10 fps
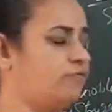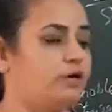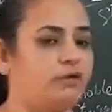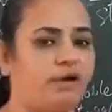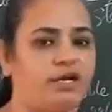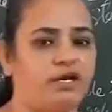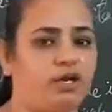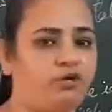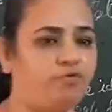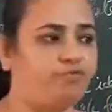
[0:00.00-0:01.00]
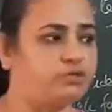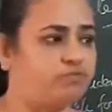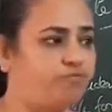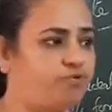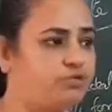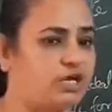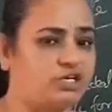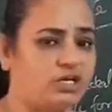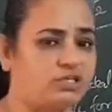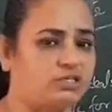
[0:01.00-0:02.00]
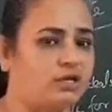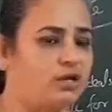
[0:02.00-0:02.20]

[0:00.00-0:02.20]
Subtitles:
divided into few sections.